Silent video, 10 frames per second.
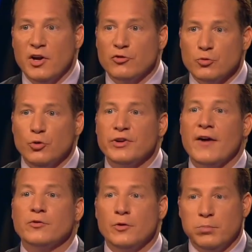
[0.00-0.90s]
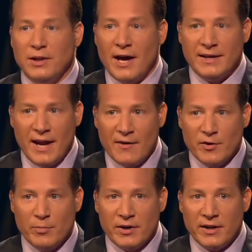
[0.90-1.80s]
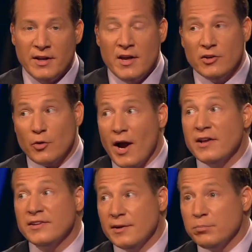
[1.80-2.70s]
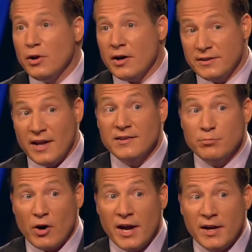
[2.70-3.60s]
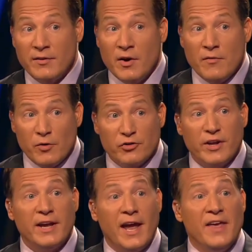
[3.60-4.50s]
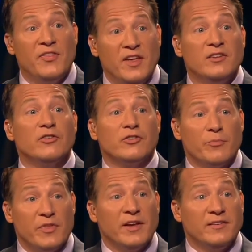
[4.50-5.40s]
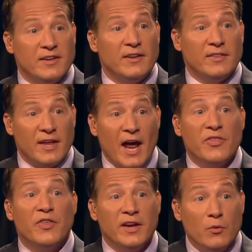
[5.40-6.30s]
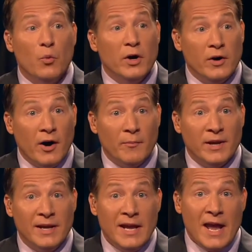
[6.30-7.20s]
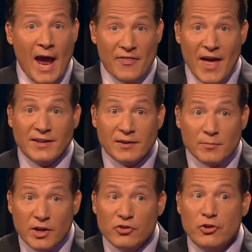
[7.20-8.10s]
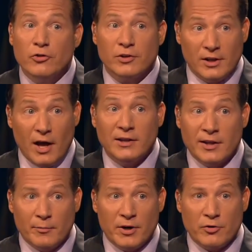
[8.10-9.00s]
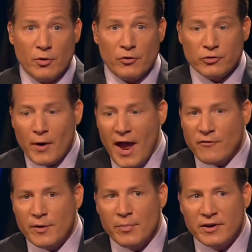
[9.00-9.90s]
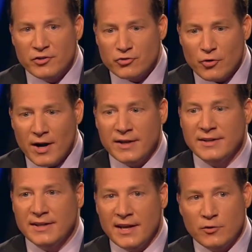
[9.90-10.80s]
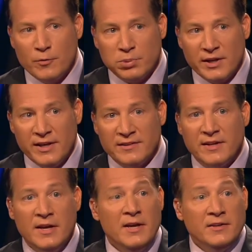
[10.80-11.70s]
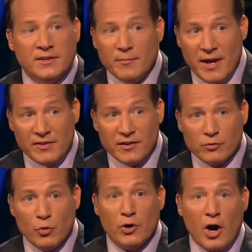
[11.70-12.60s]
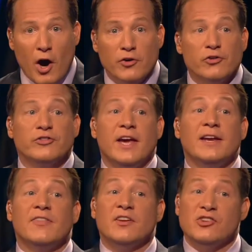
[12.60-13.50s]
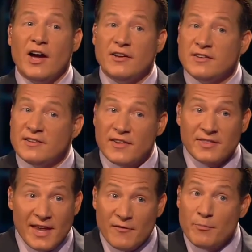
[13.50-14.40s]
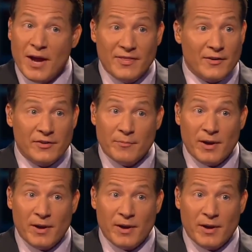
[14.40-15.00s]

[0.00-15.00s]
because rules have to apply to everybody. So I actually applaud Dez Bryant for saying, hey, these are some things that I think will help me. And that, to me, shows a little bit of growth. So everybody's trying to get to a place to make this work, understanding the challenges that have been there in the